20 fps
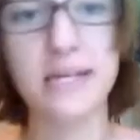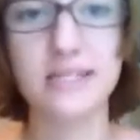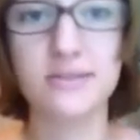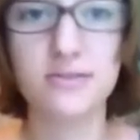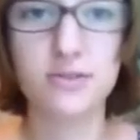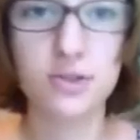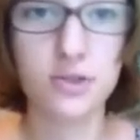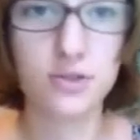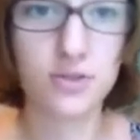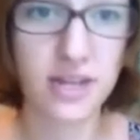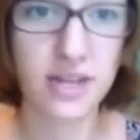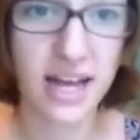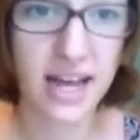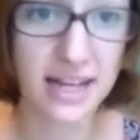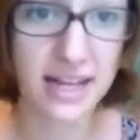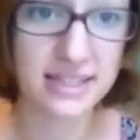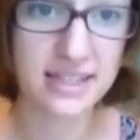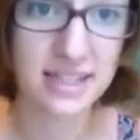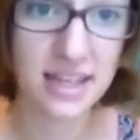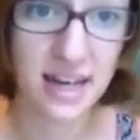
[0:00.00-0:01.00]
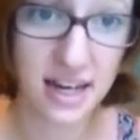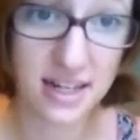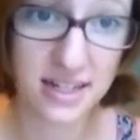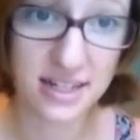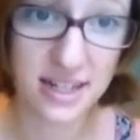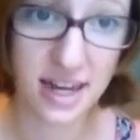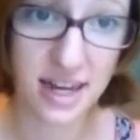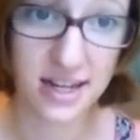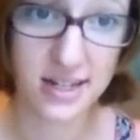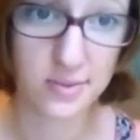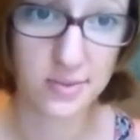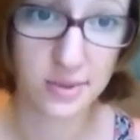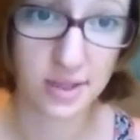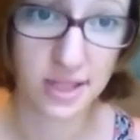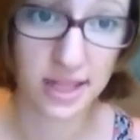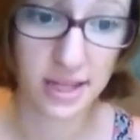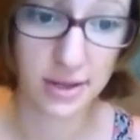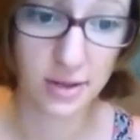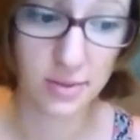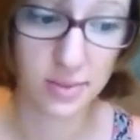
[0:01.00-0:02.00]
of jewelry has contact with
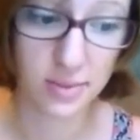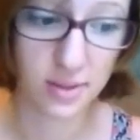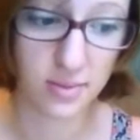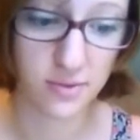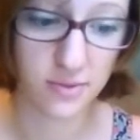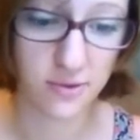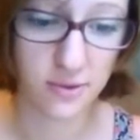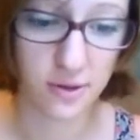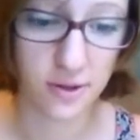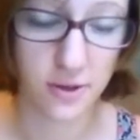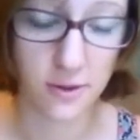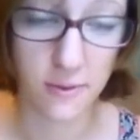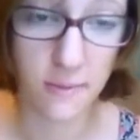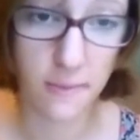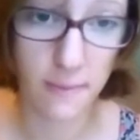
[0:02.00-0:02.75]
the aluminum foil.